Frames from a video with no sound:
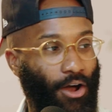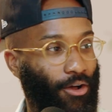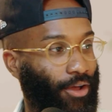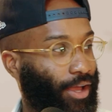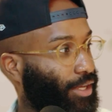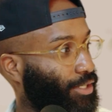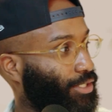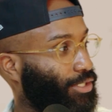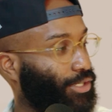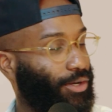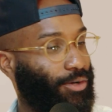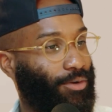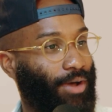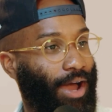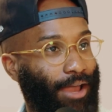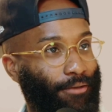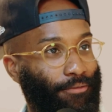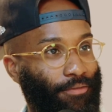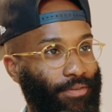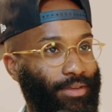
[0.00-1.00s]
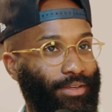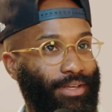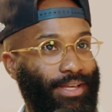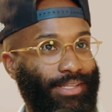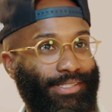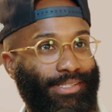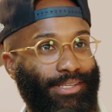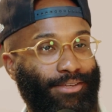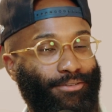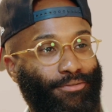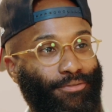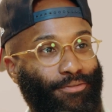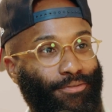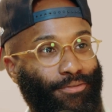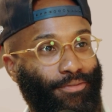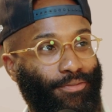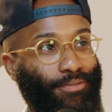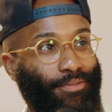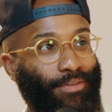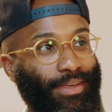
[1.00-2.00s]
Okay, so I feel as
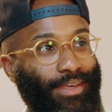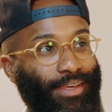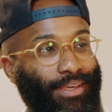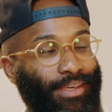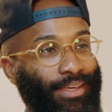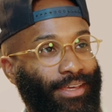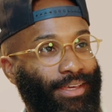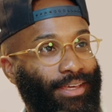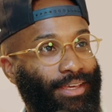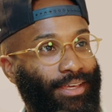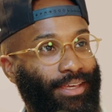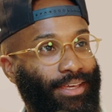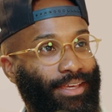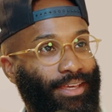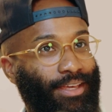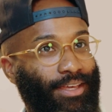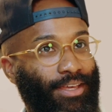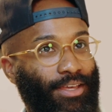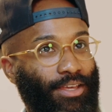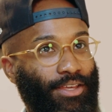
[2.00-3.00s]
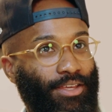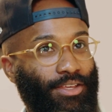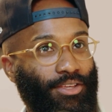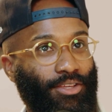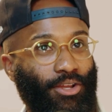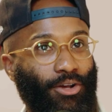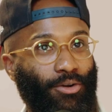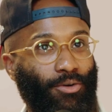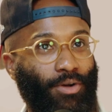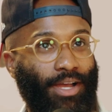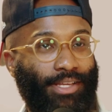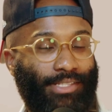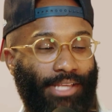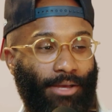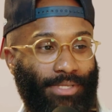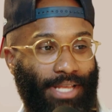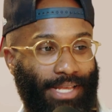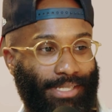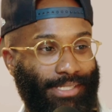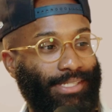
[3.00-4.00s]
if, you know, because I
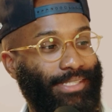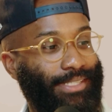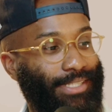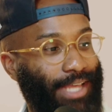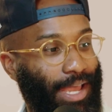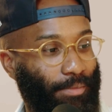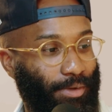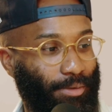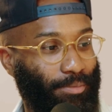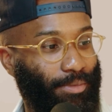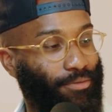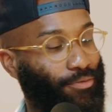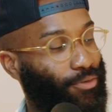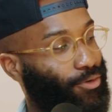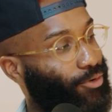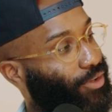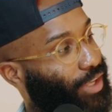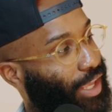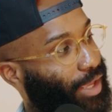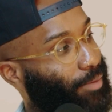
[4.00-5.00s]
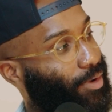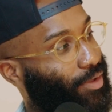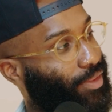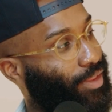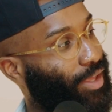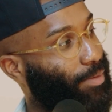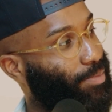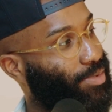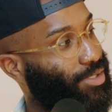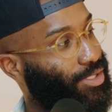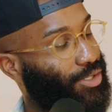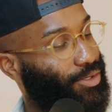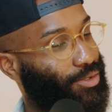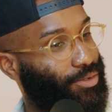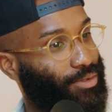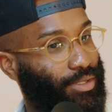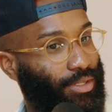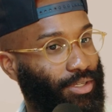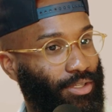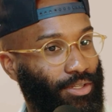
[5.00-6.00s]
was asking Simon before you came on the
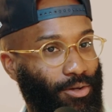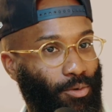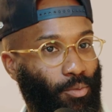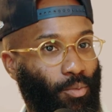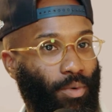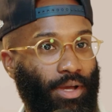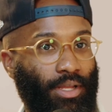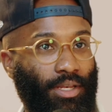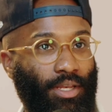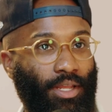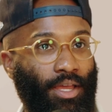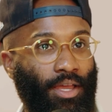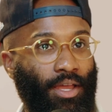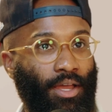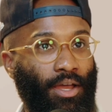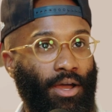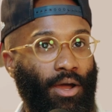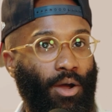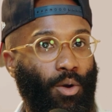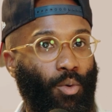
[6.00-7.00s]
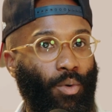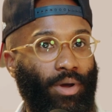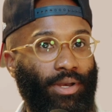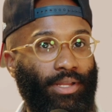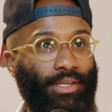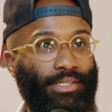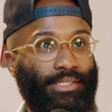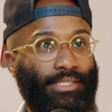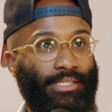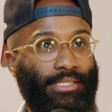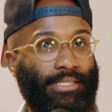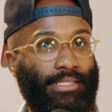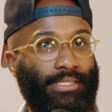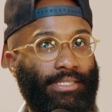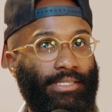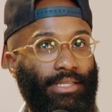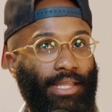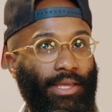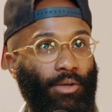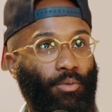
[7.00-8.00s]
episode, you know, what
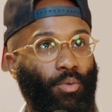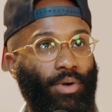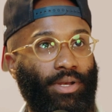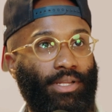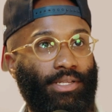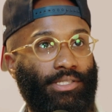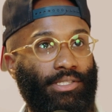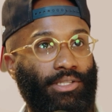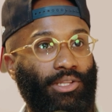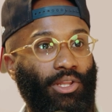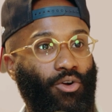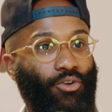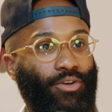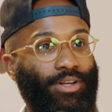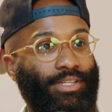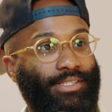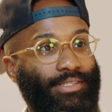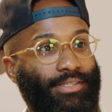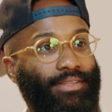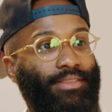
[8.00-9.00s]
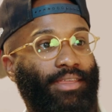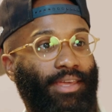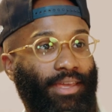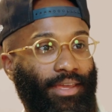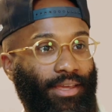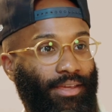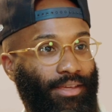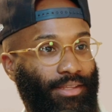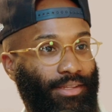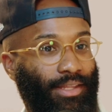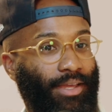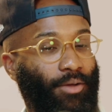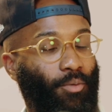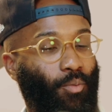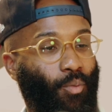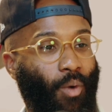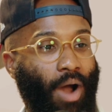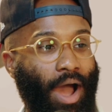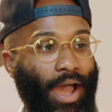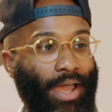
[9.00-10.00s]
is Lauren's thing? Like,
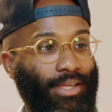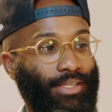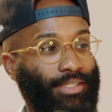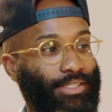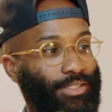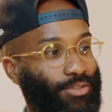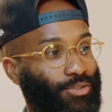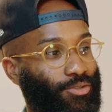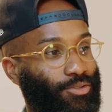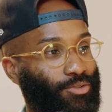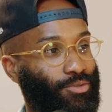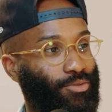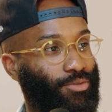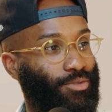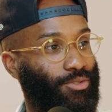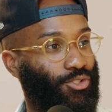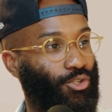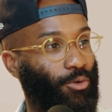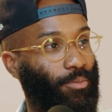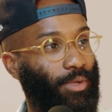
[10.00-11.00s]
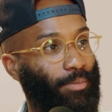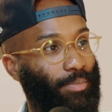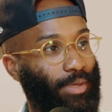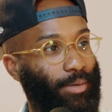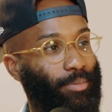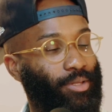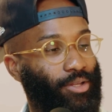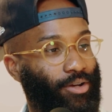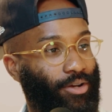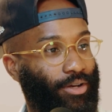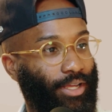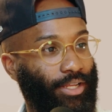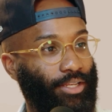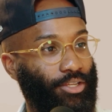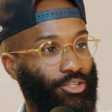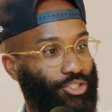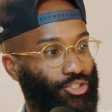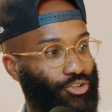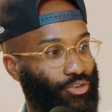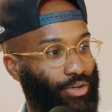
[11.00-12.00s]
why do so many people in our
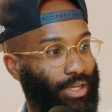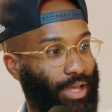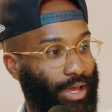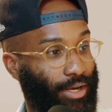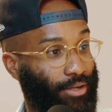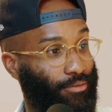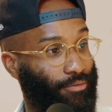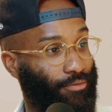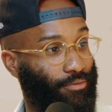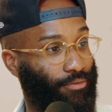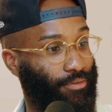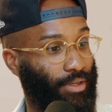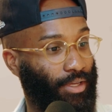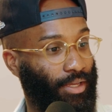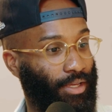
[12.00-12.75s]
industry kind of